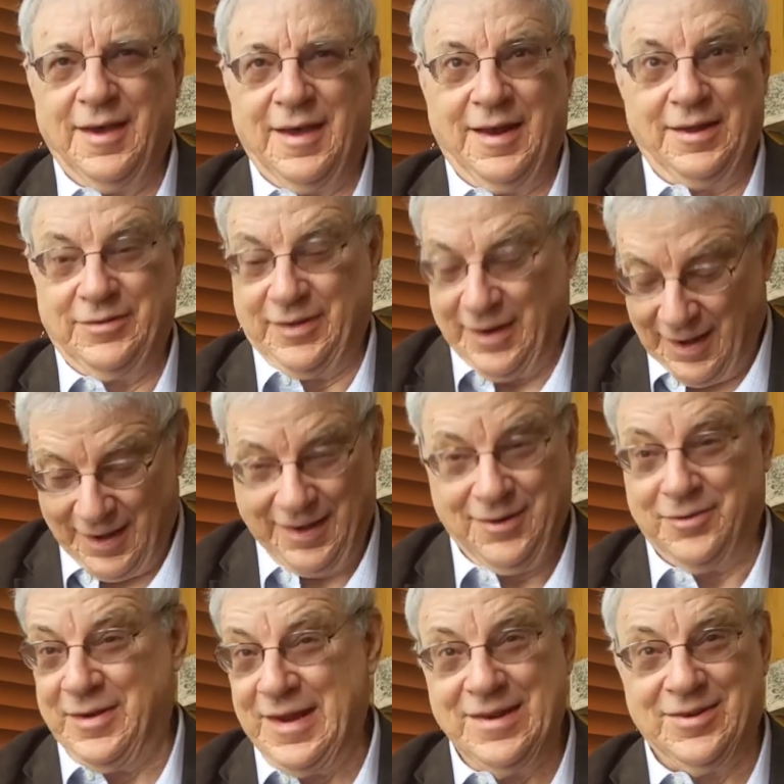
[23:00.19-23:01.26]
And I said, I
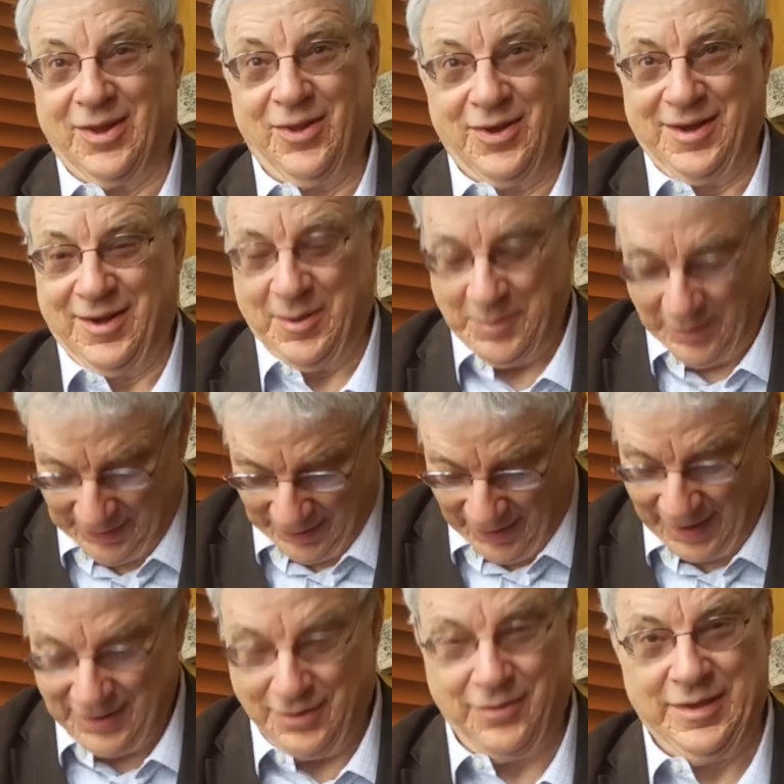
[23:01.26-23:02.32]
don't need to look humble. You know,
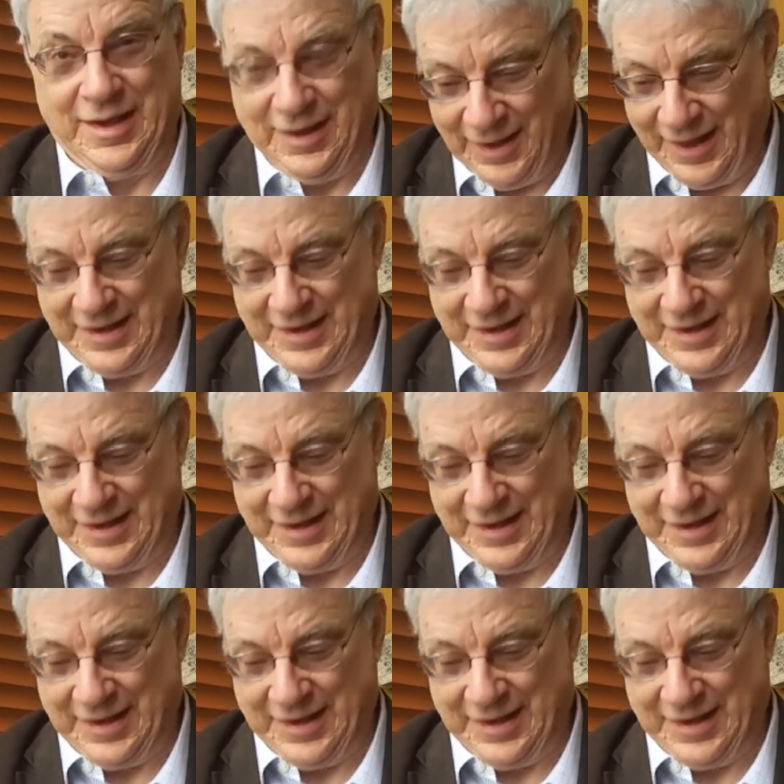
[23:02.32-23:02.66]
I know he can